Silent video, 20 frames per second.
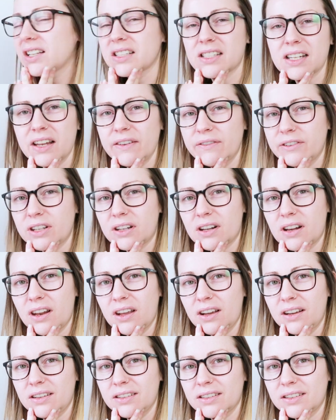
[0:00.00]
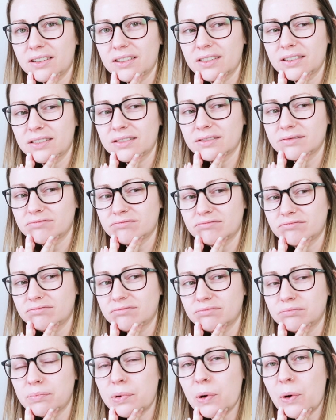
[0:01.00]
It's eleven o'clock.
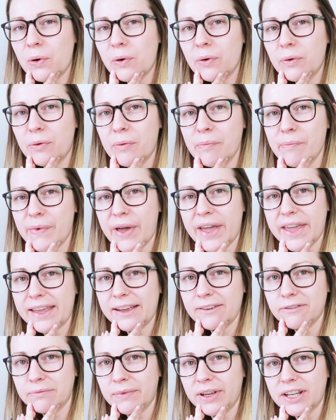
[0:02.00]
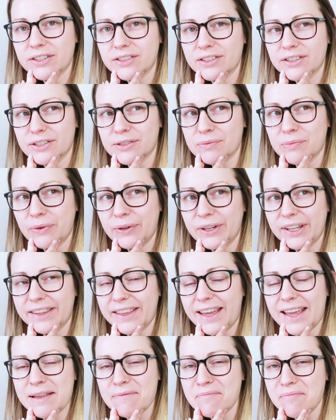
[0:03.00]
Paul may have mentioned this morning
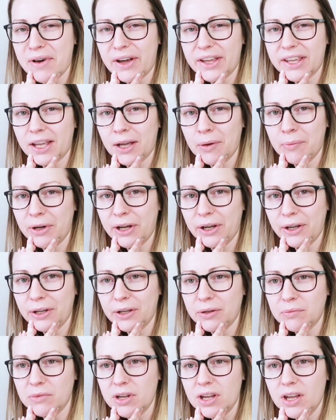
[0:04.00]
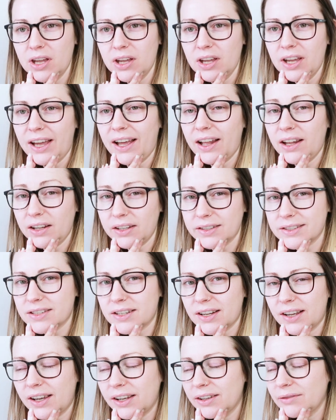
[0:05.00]
that he might come home at
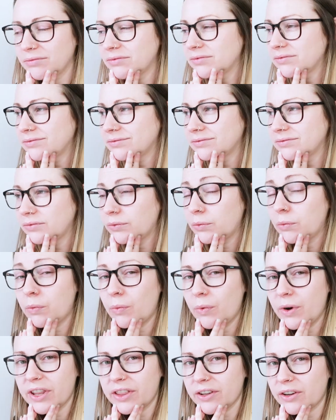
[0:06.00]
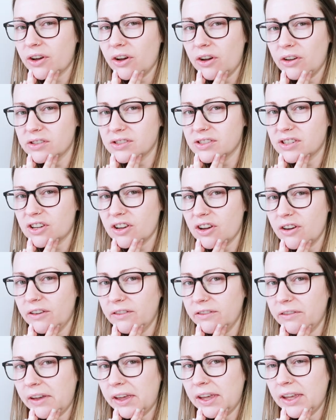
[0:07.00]
lunchtime with a Costa
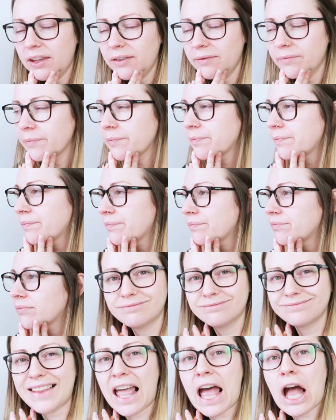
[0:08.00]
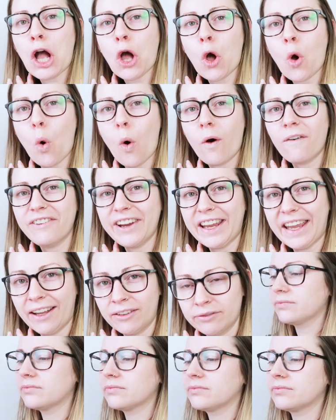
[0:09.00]
coffee.
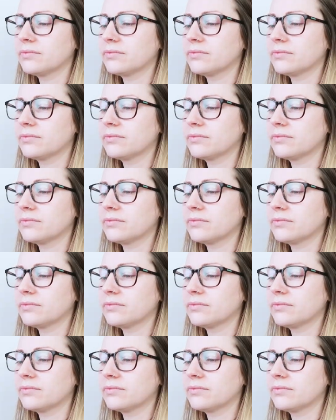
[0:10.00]
Coffee.